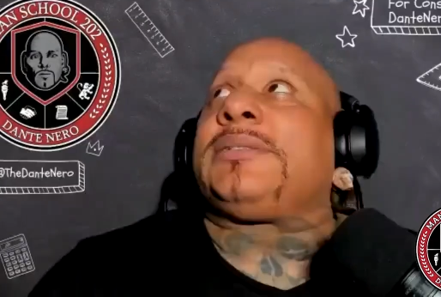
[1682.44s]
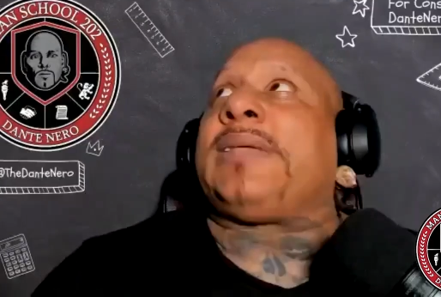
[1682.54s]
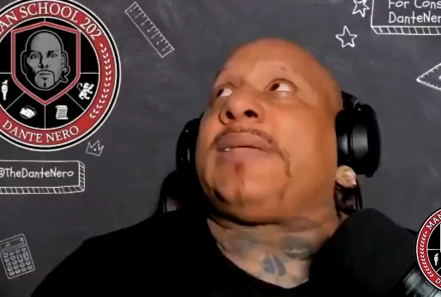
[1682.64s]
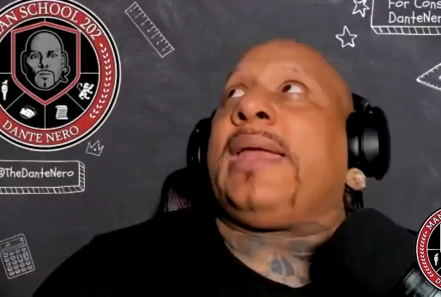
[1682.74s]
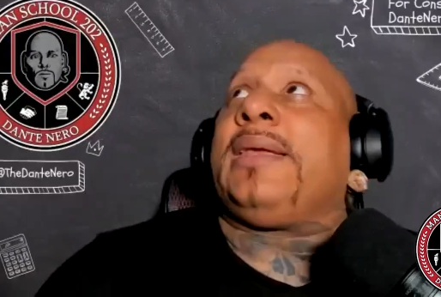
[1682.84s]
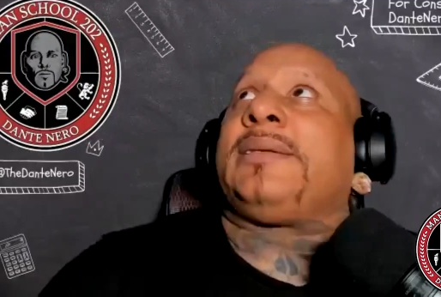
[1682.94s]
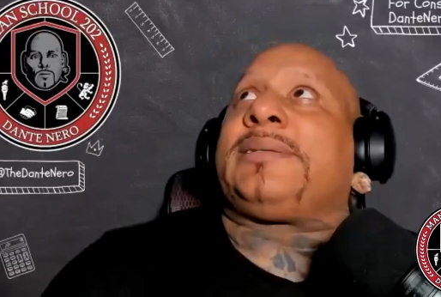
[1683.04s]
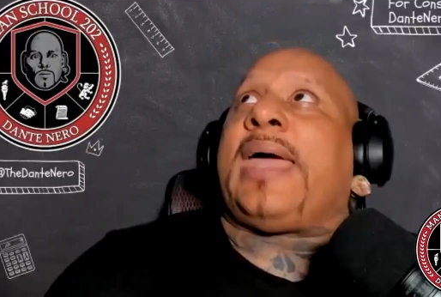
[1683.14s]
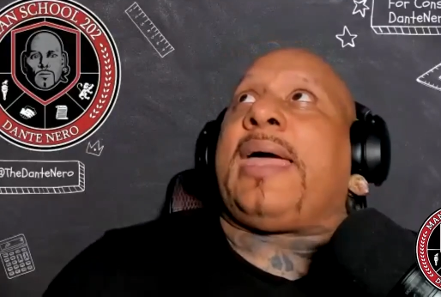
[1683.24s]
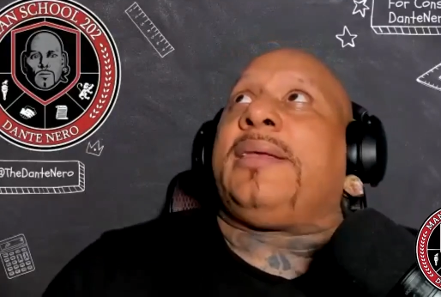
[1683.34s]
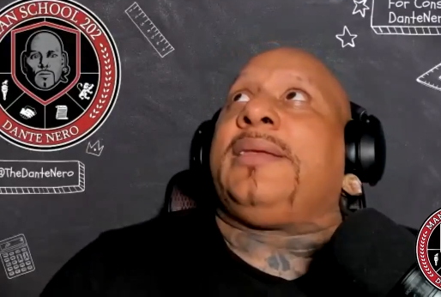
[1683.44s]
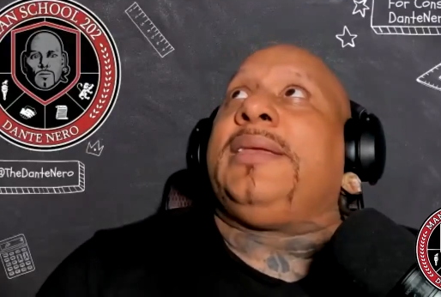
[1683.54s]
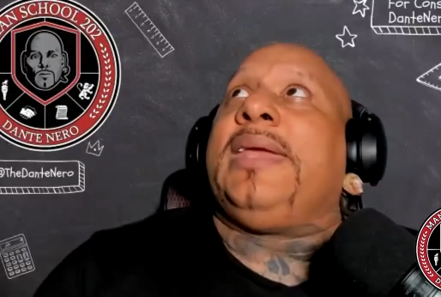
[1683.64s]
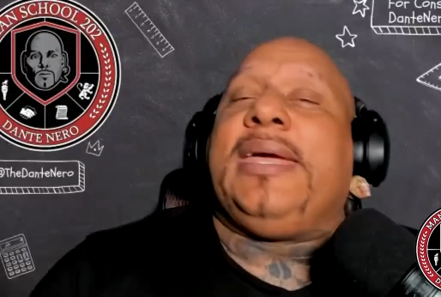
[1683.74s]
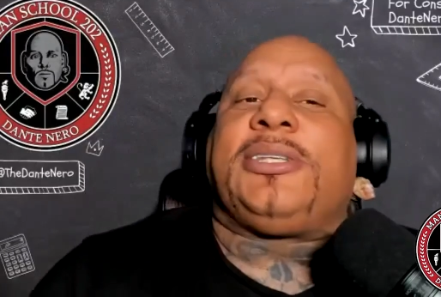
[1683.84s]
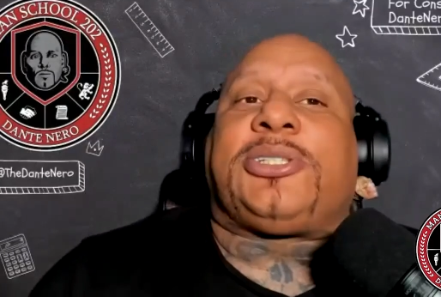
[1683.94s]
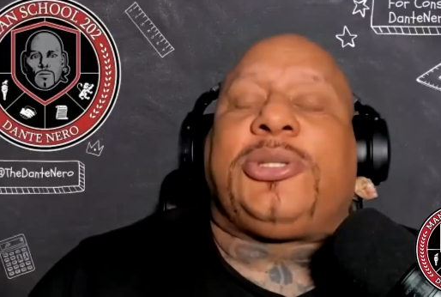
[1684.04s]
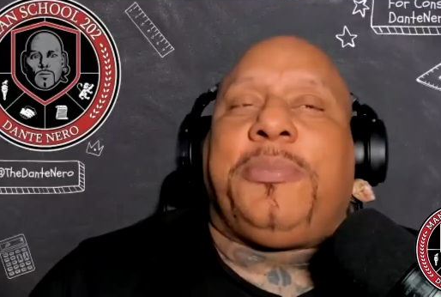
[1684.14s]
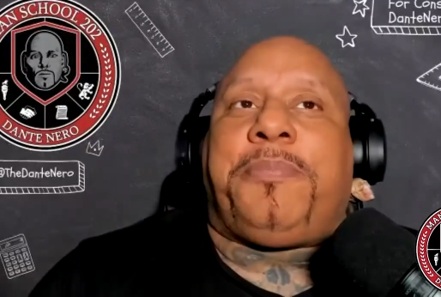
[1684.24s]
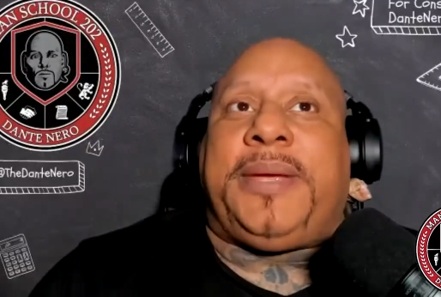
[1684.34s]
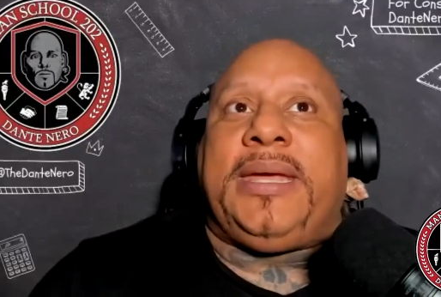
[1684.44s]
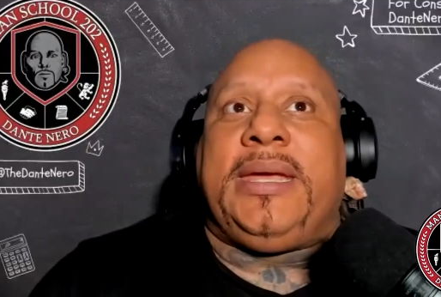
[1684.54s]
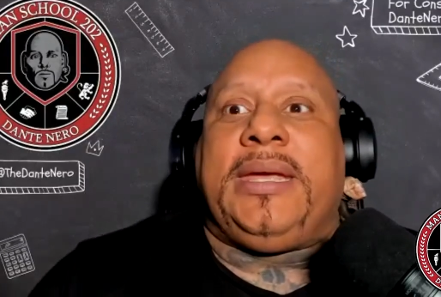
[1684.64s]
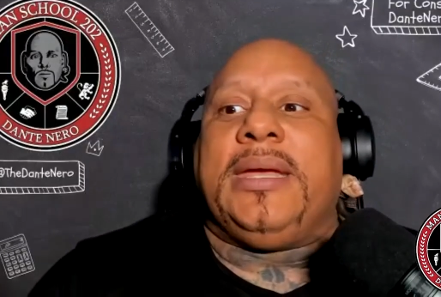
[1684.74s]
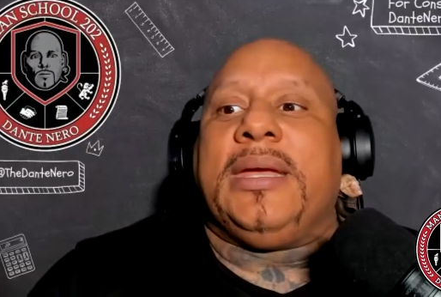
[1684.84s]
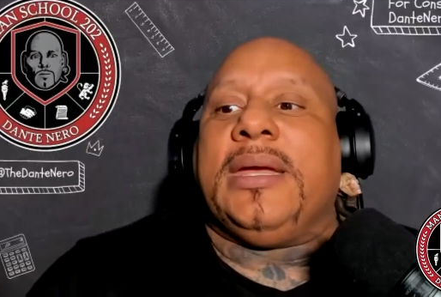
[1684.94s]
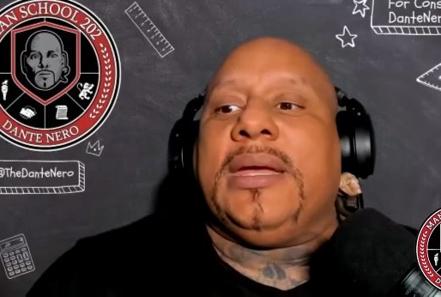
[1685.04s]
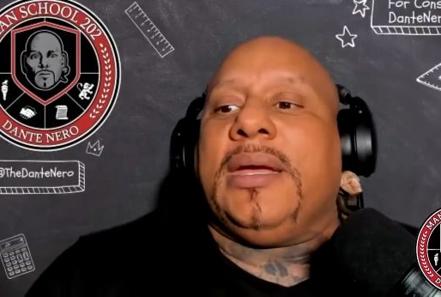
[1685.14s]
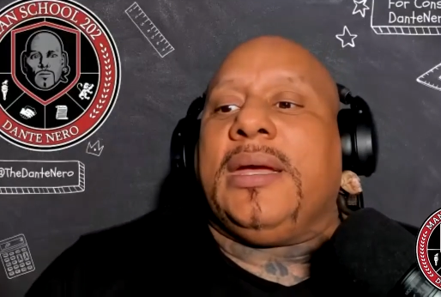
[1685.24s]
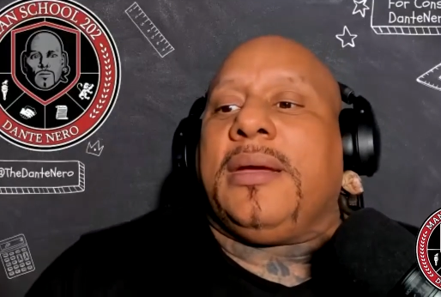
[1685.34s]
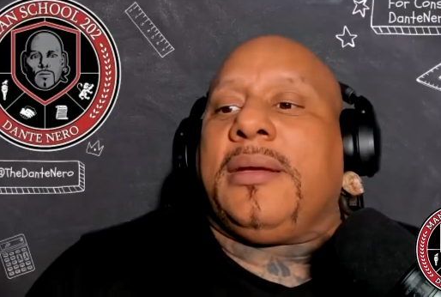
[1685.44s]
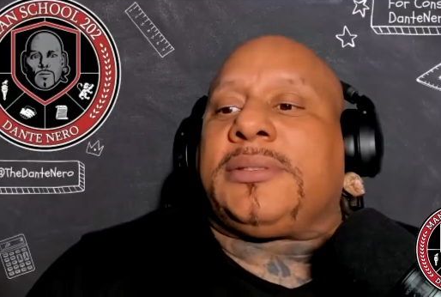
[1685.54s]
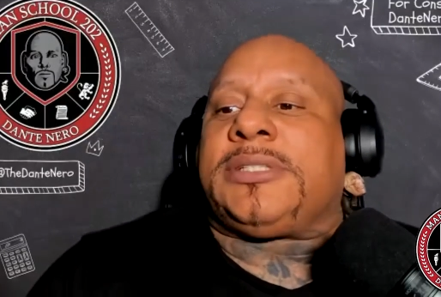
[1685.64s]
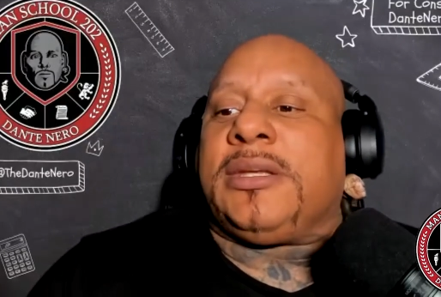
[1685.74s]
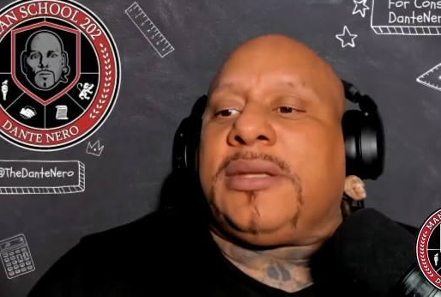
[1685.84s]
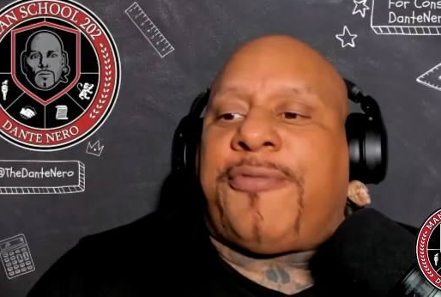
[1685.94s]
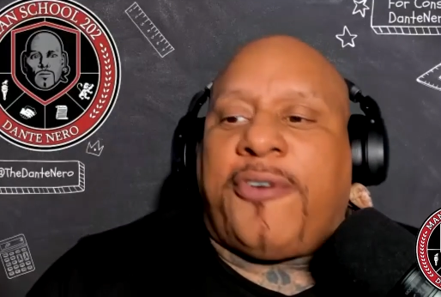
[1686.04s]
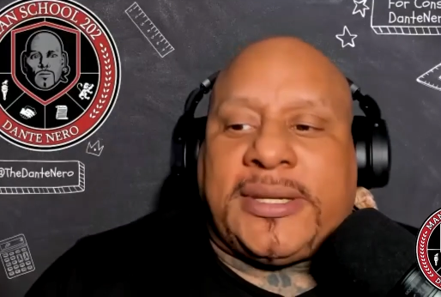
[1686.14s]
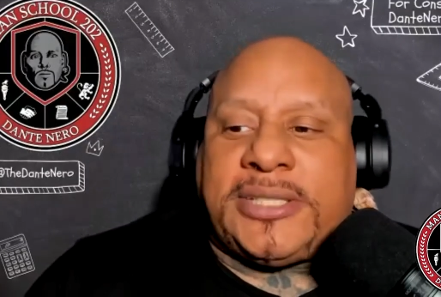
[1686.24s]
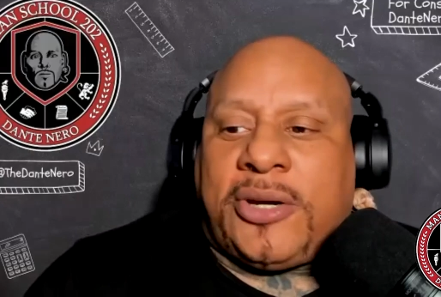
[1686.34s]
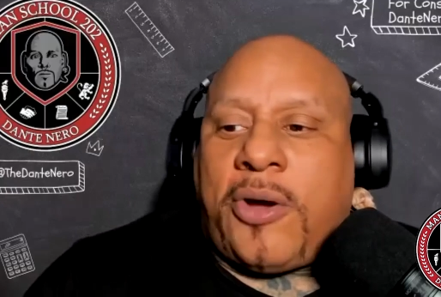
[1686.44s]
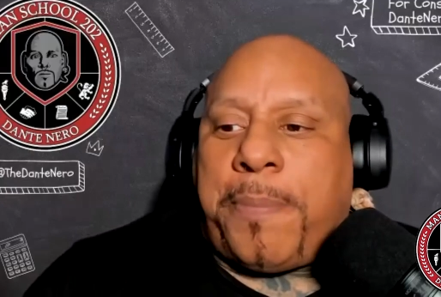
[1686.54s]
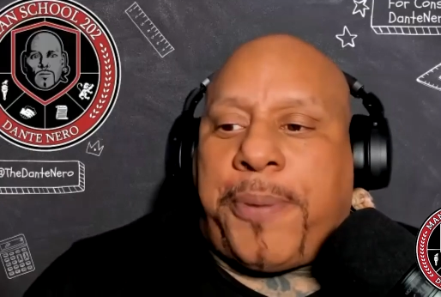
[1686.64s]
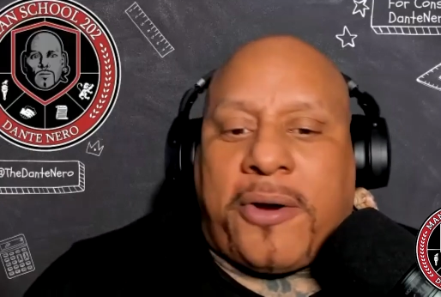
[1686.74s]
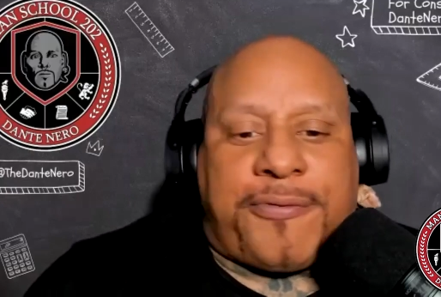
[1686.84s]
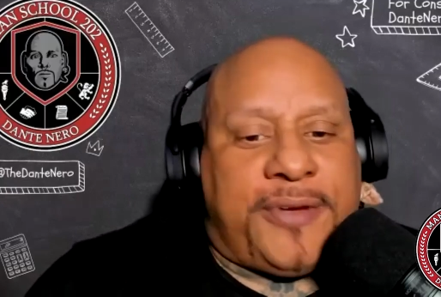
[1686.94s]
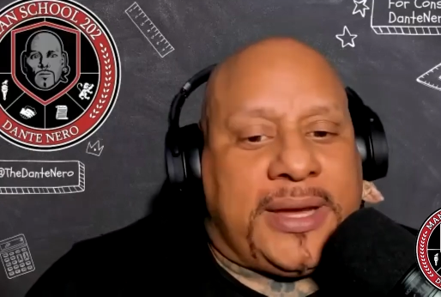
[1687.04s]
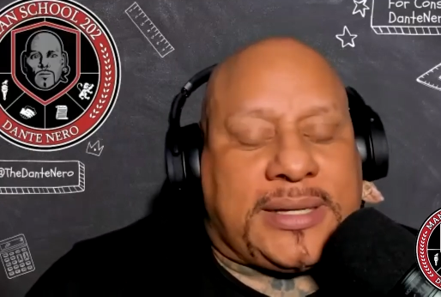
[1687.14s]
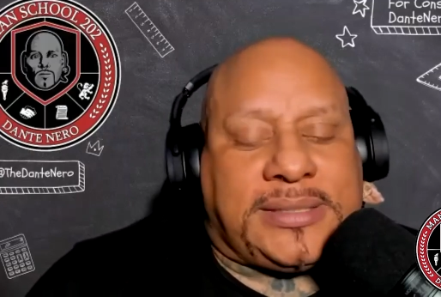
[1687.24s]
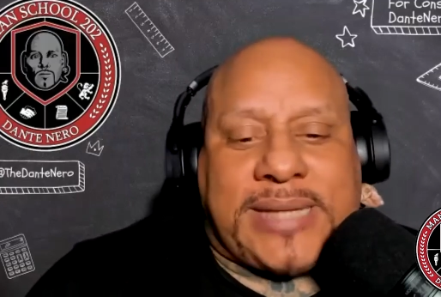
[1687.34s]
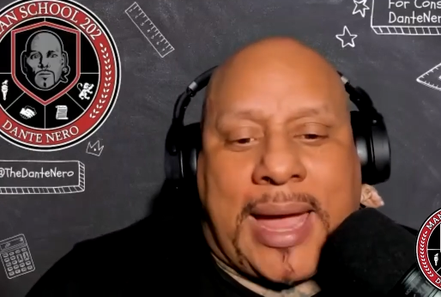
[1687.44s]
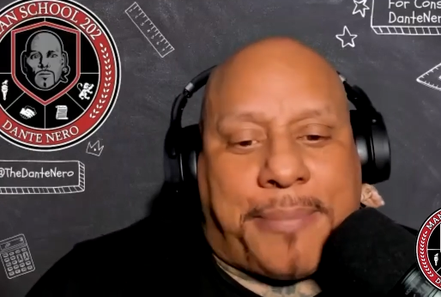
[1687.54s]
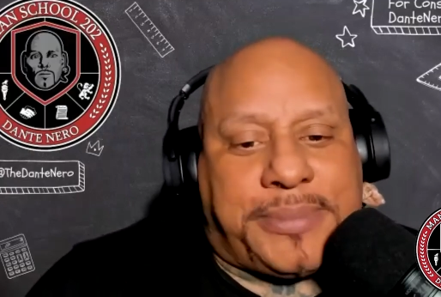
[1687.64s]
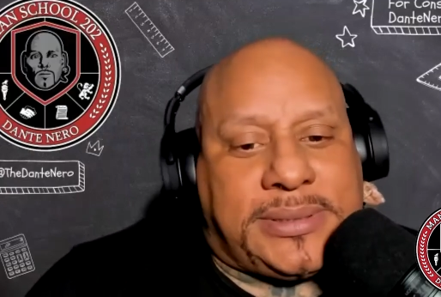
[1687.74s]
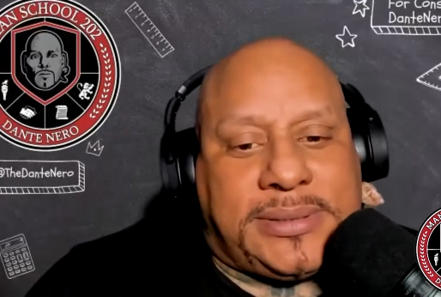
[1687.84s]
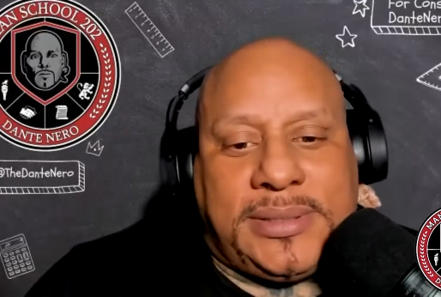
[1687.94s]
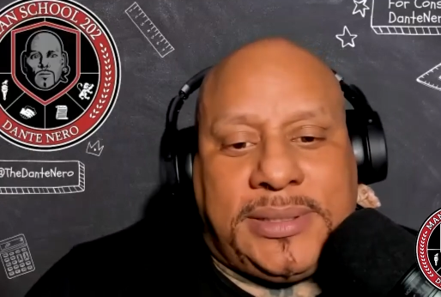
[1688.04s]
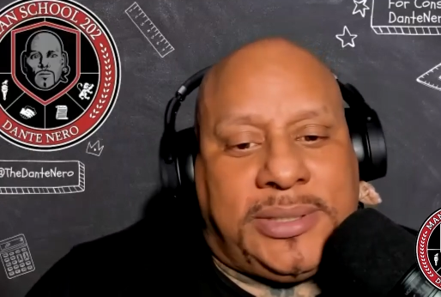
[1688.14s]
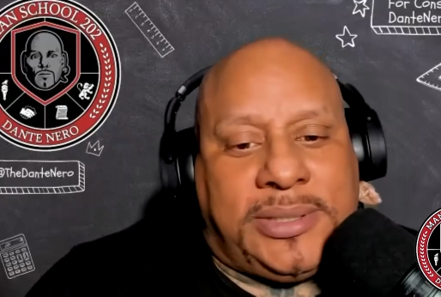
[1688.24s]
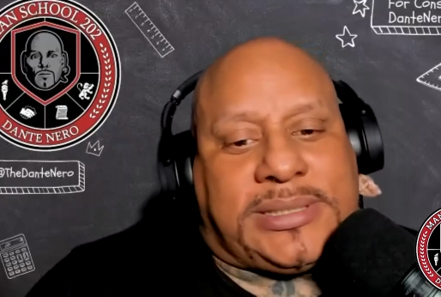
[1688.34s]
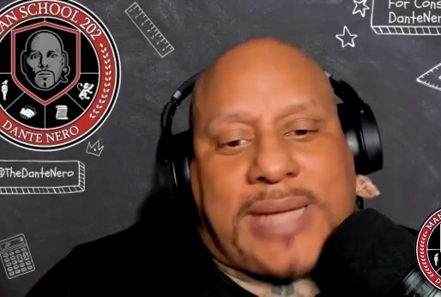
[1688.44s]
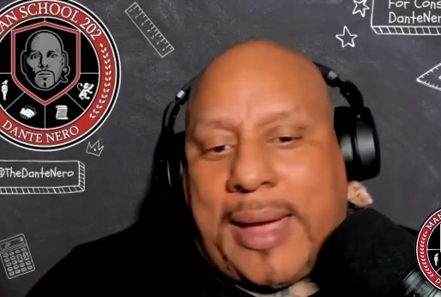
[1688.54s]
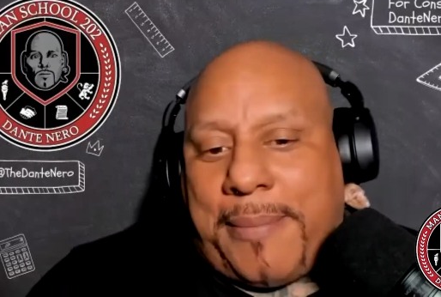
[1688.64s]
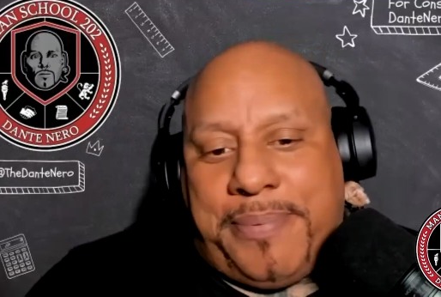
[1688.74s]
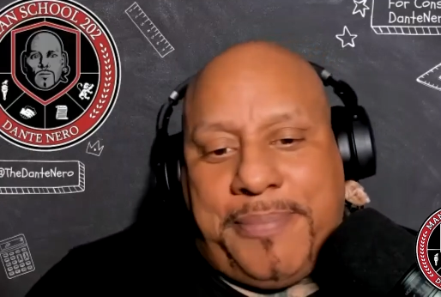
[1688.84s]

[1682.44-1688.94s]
Speaker 1: that that need to be to for it to go perfect stops you stop